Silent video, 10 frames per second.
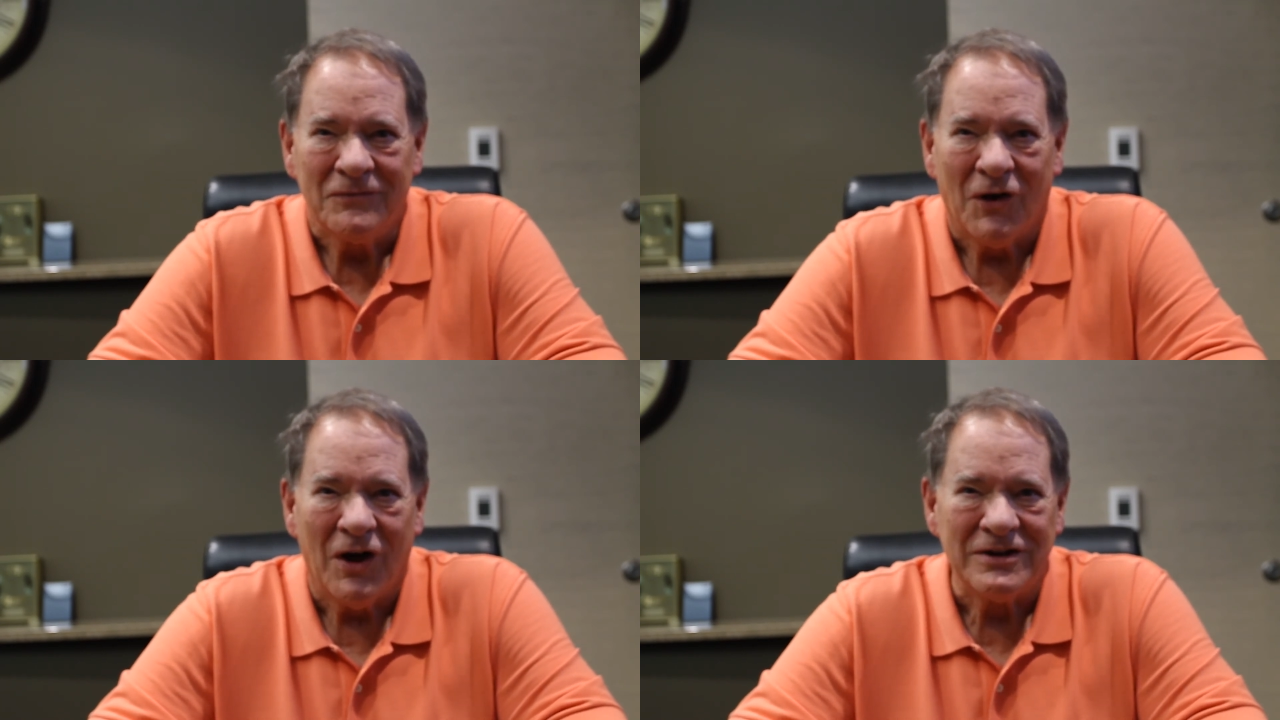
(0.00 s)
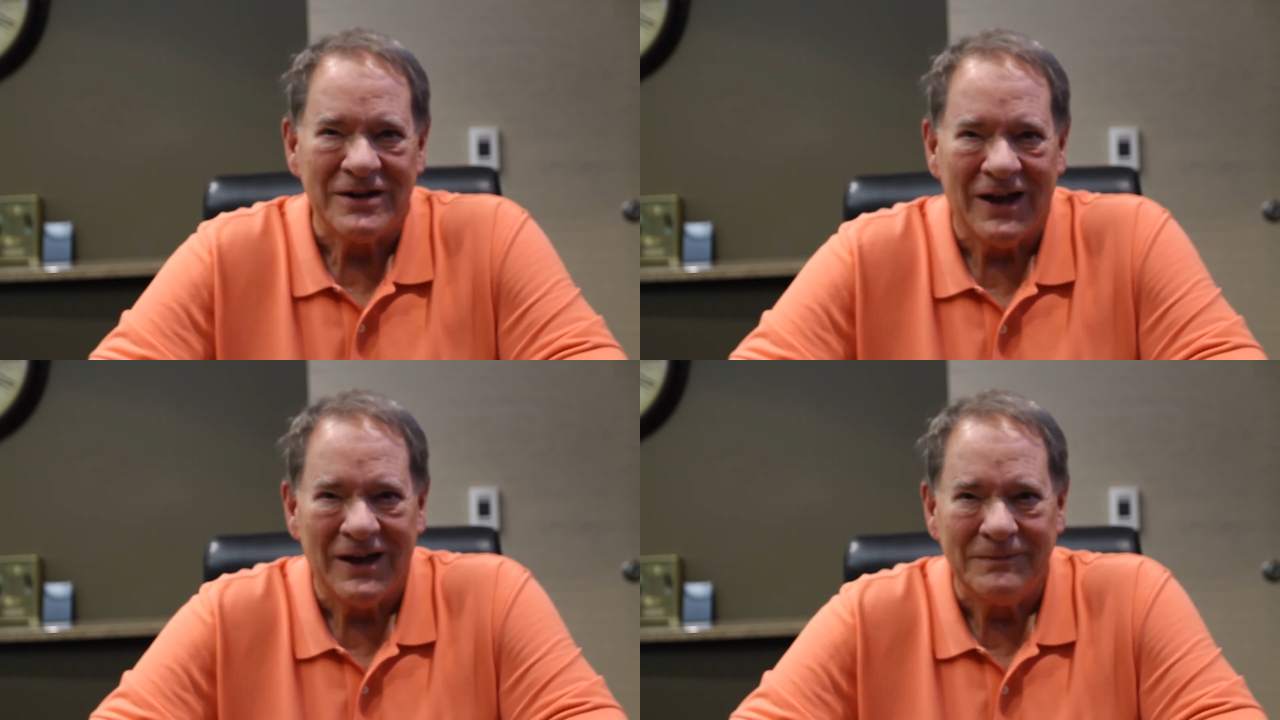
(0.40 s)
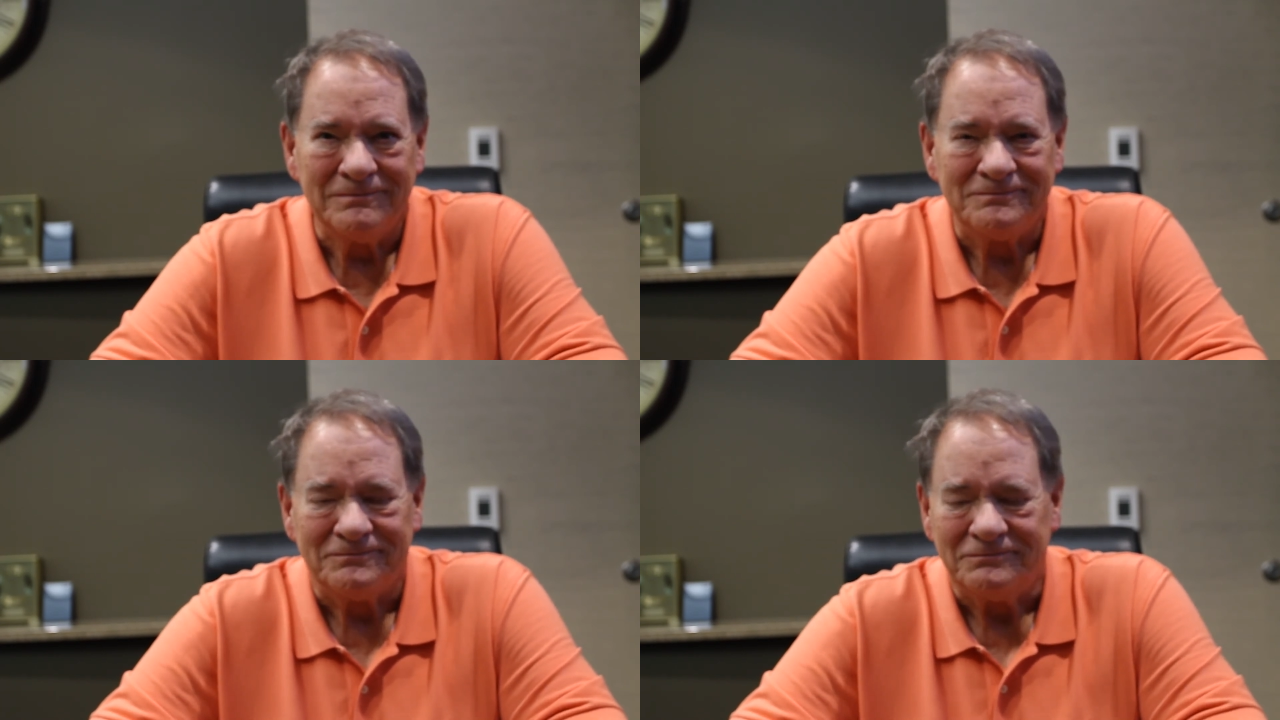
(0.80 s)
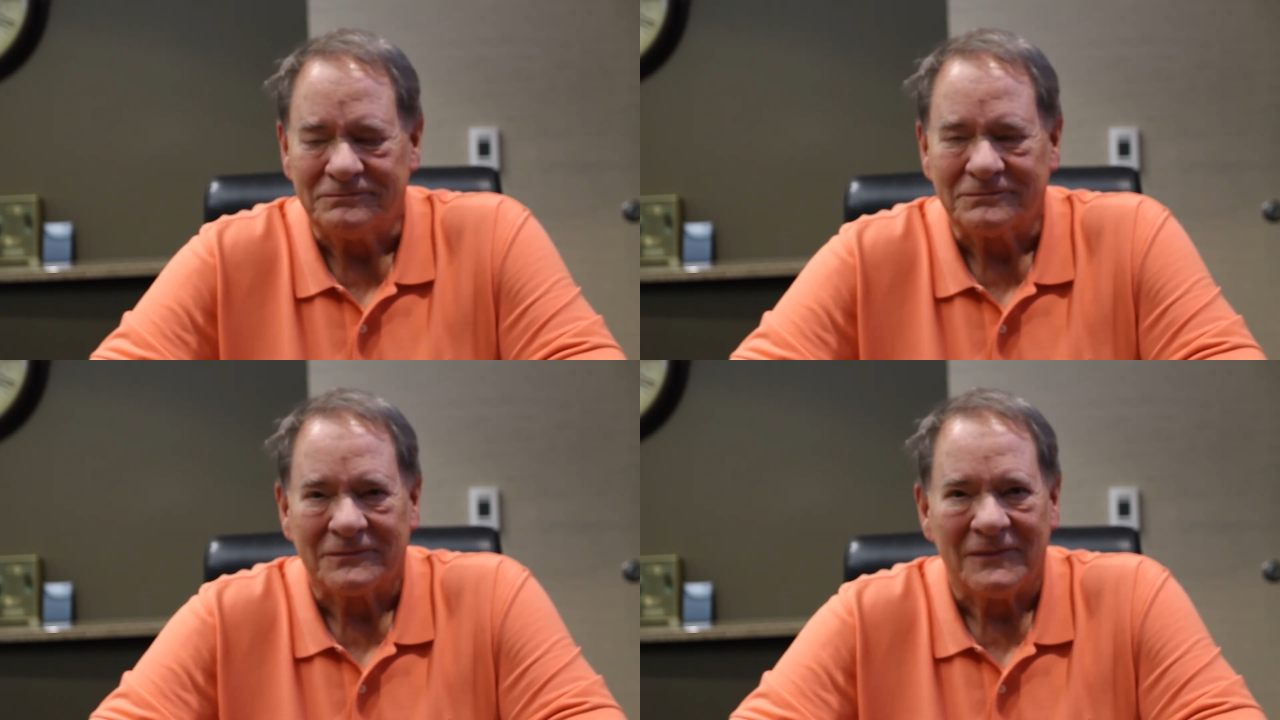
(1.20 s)
on time.
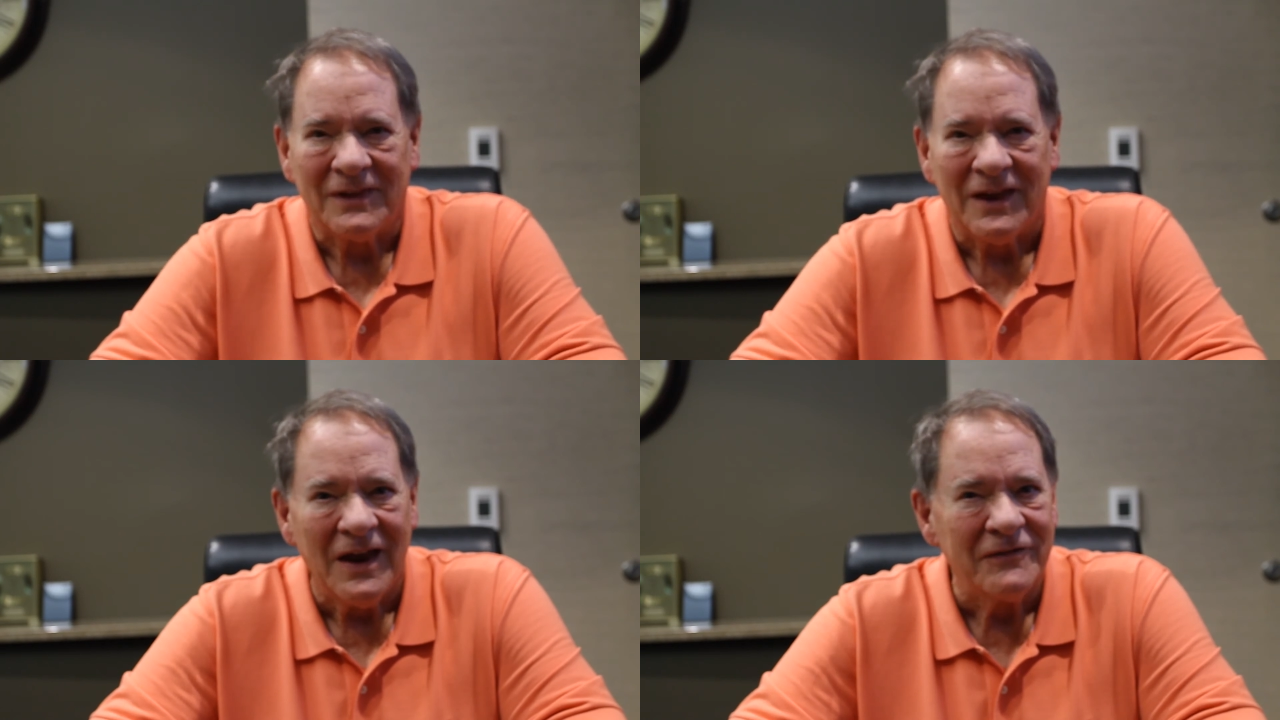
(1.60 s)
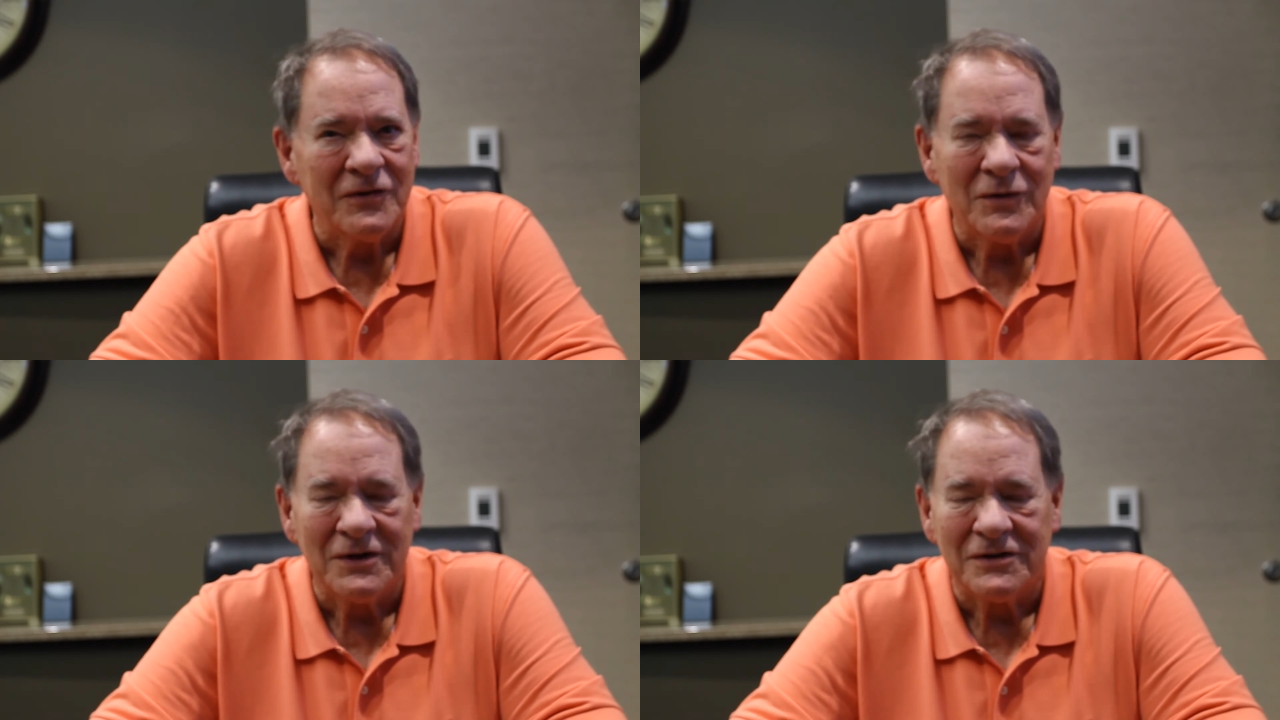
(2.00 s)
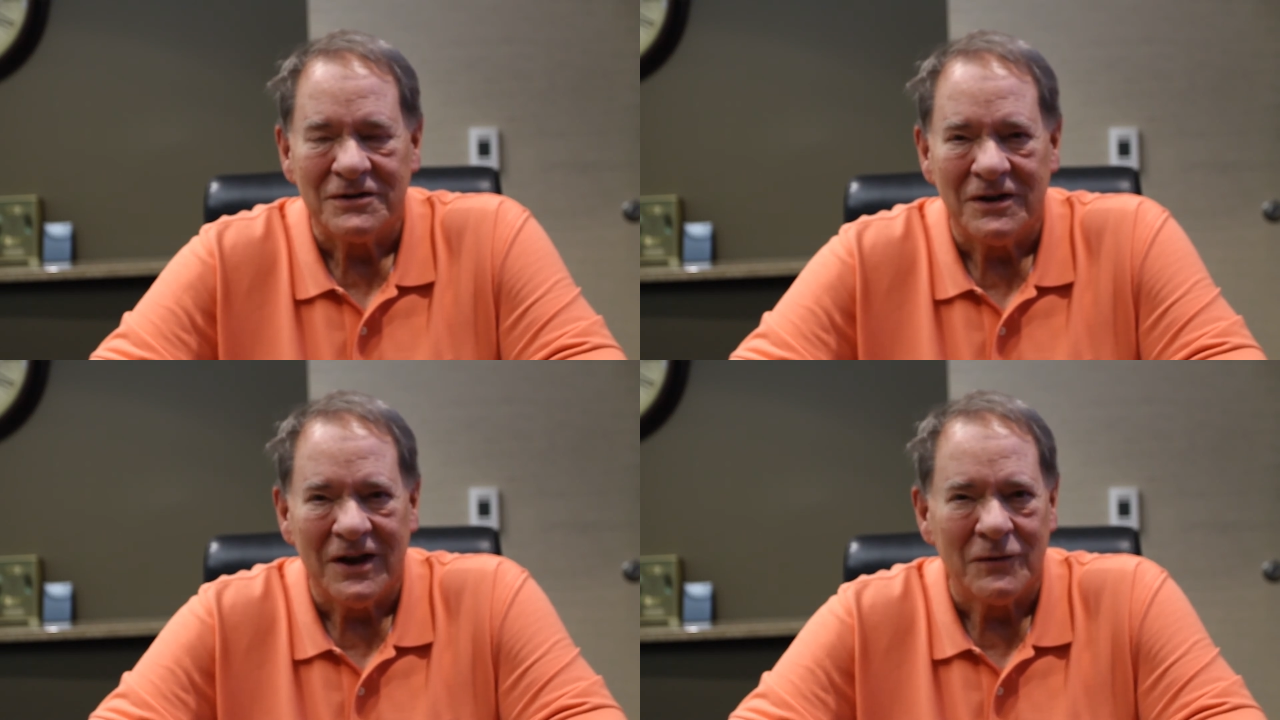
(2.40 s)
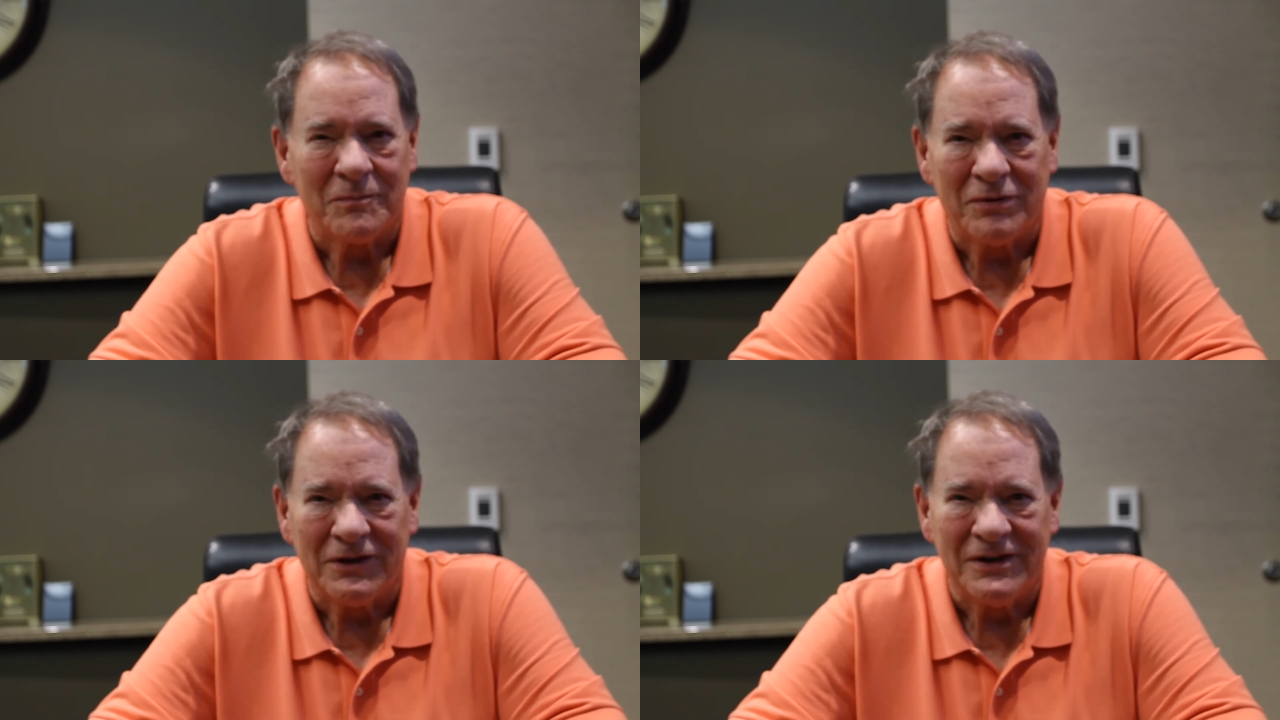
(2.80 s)
Everyone, they were
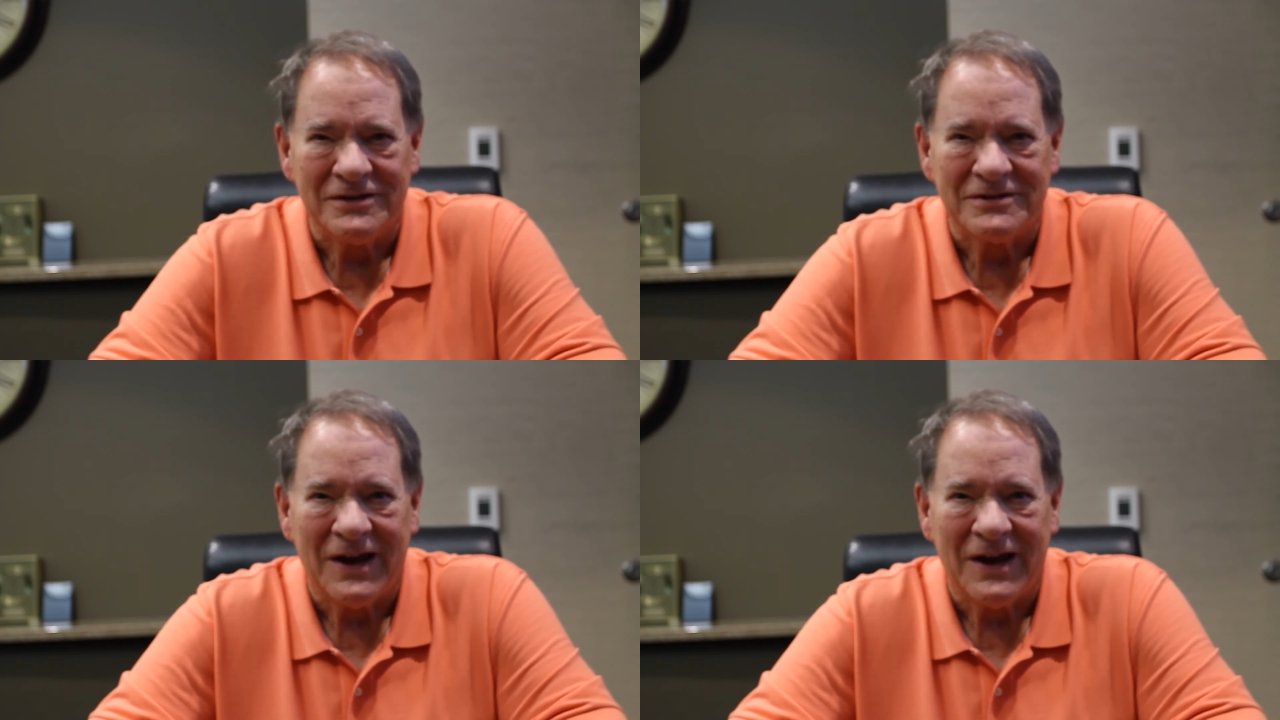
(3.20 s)
pleased.